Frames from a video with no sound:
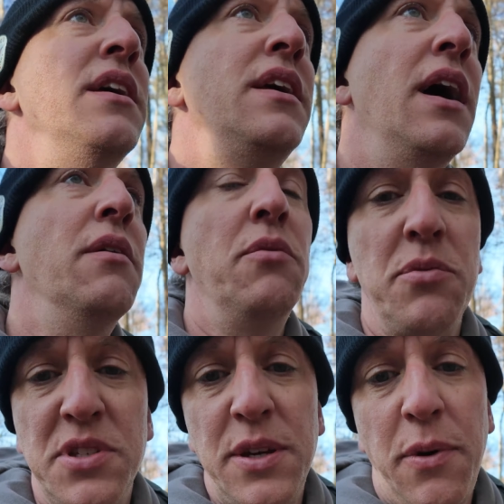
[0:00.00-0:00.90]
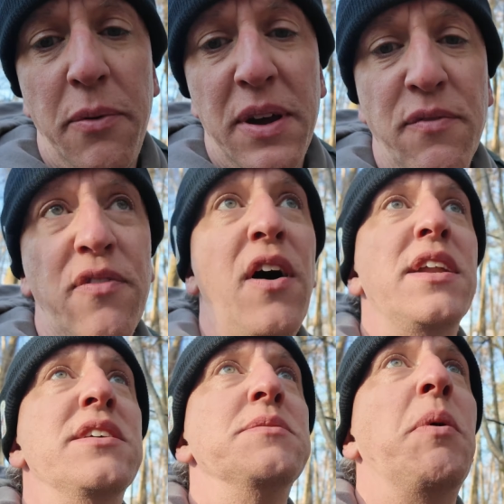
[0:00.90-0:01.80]
yeah, we'll see what we can
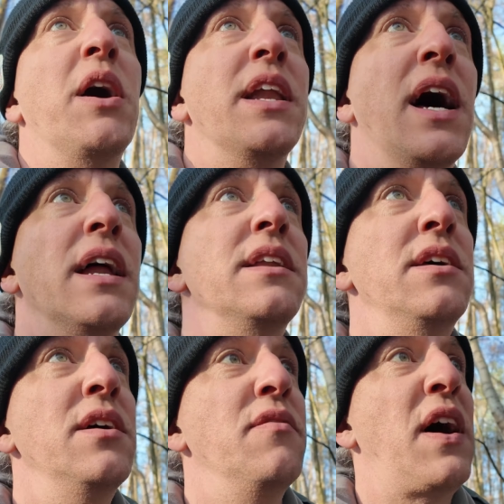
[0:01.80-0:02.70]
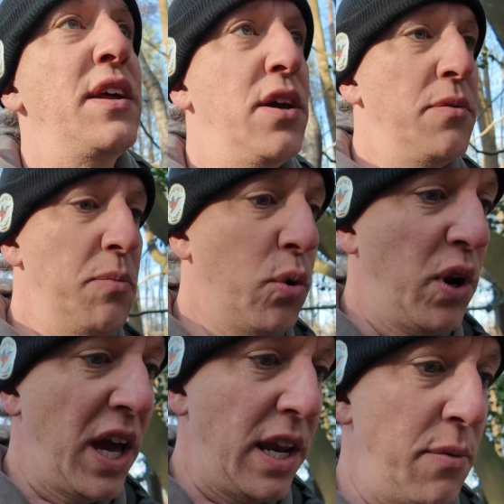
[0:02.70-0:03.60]
find despite that. I've had a good
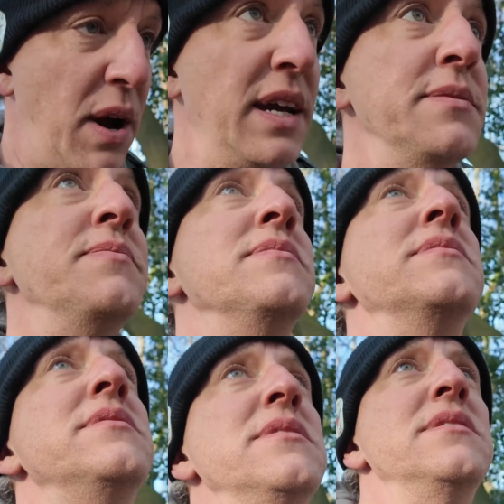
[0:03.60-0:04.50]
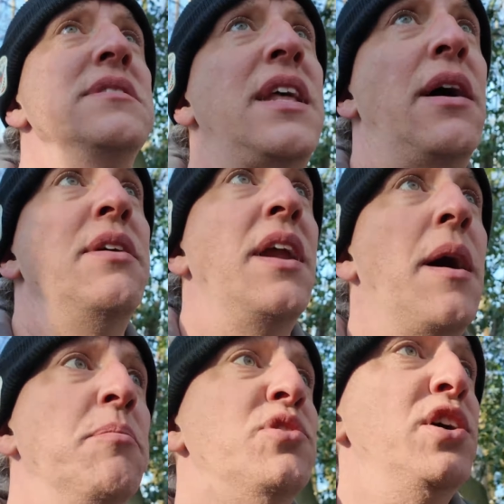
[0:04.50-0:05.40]
morning anyway down in
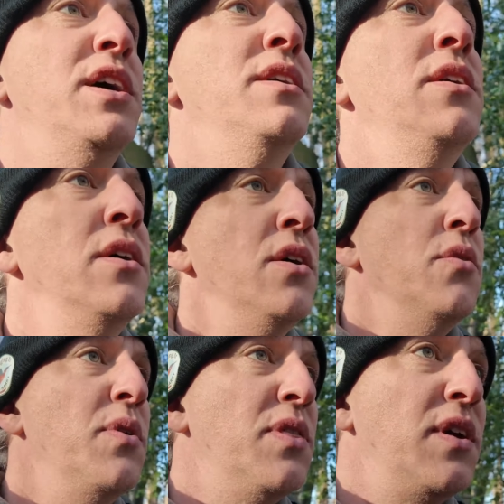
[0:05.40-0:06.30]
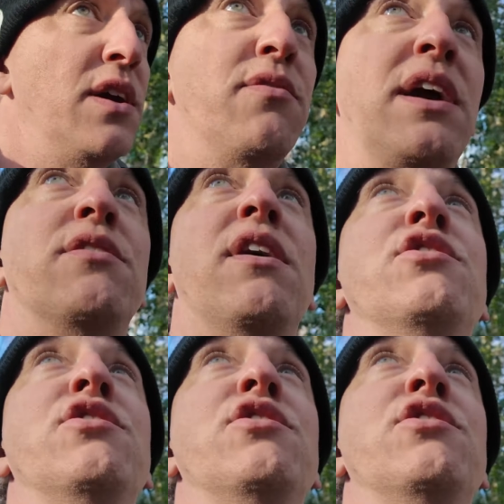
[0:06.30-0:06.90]
Hampshire with the Great Grey